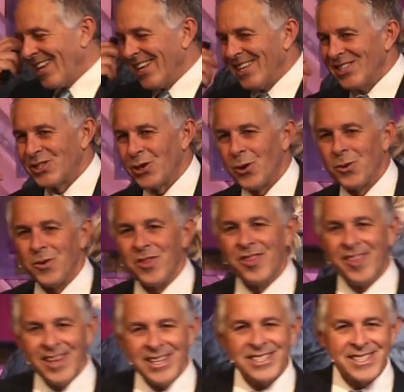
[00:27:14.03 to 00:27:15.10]
So
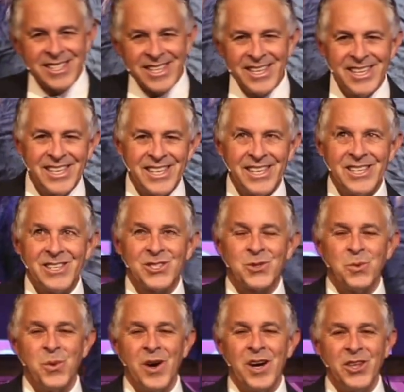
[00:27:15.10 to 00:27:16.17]
this is
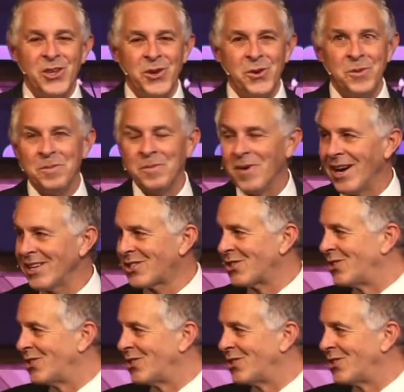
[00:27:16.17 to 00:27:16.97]
what you must